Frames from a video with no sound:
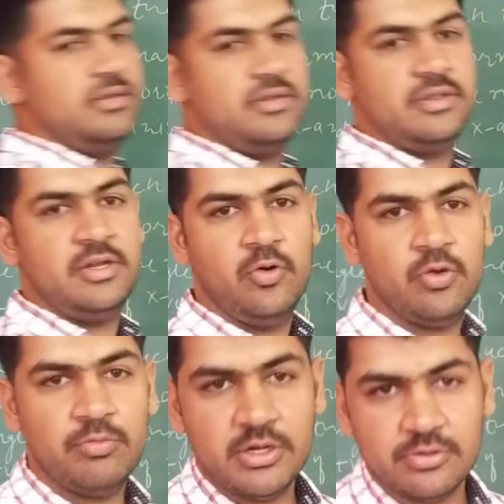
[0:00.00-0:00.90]
the
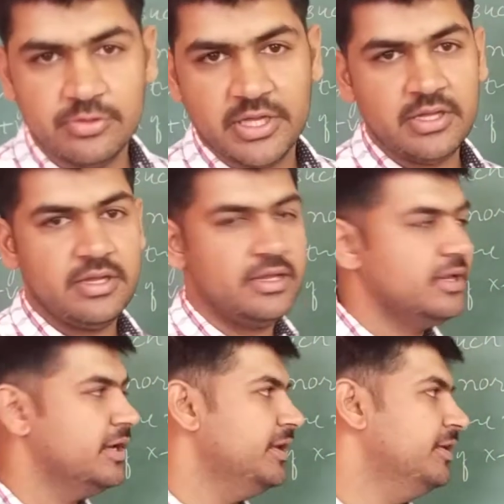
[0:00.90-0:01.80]
normal to the
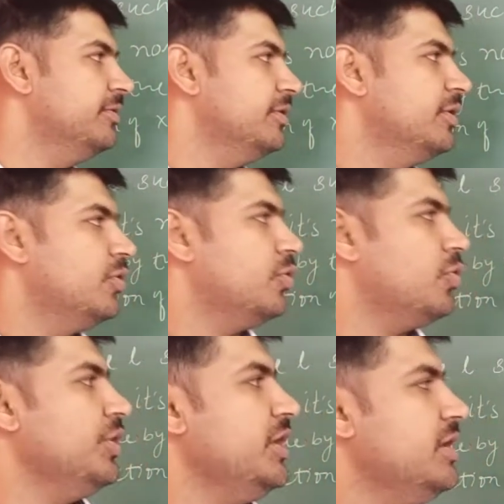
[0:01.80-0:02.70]
line or
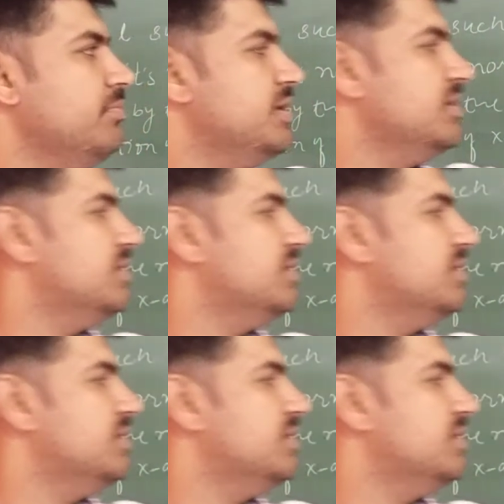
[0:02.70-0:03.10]
A be